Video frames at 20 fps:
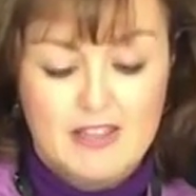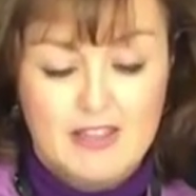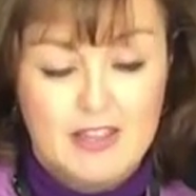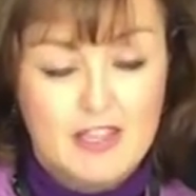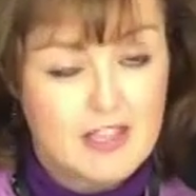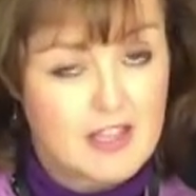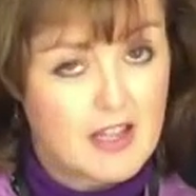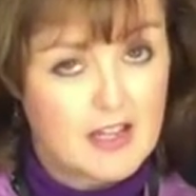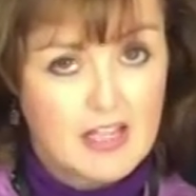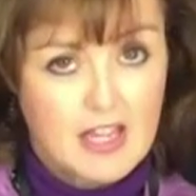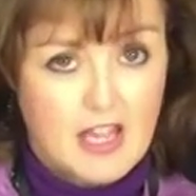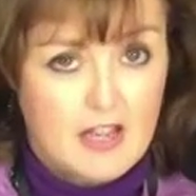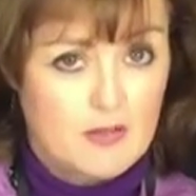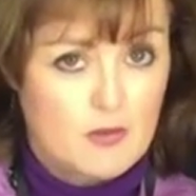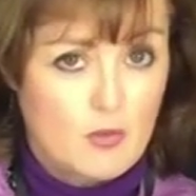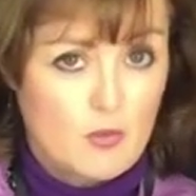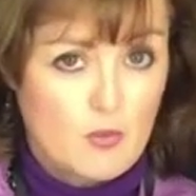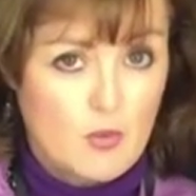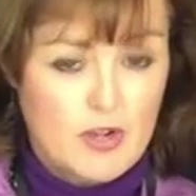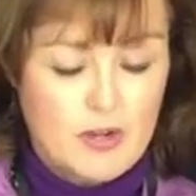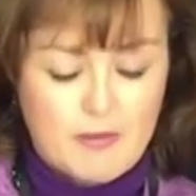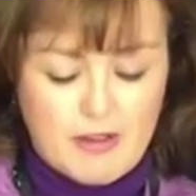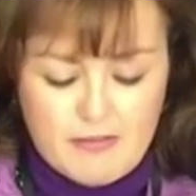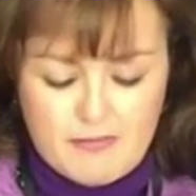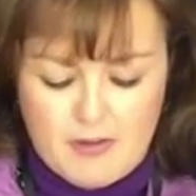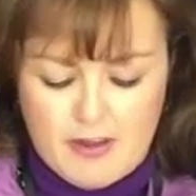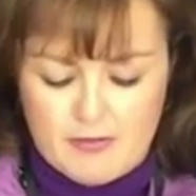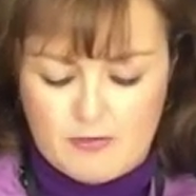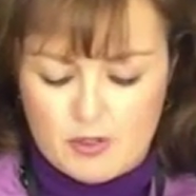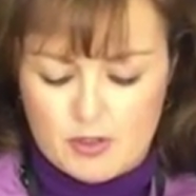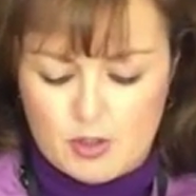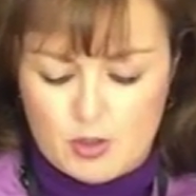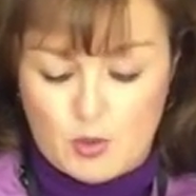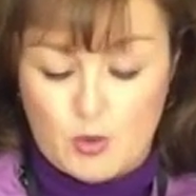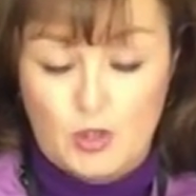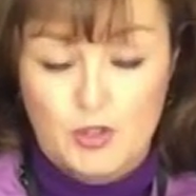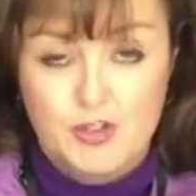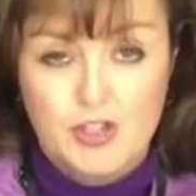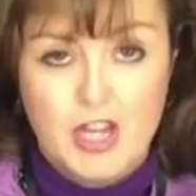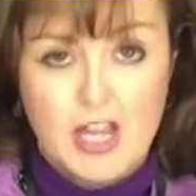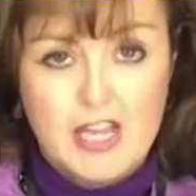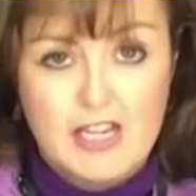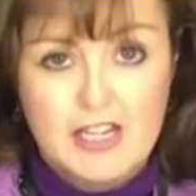Again, one of my favorite tools.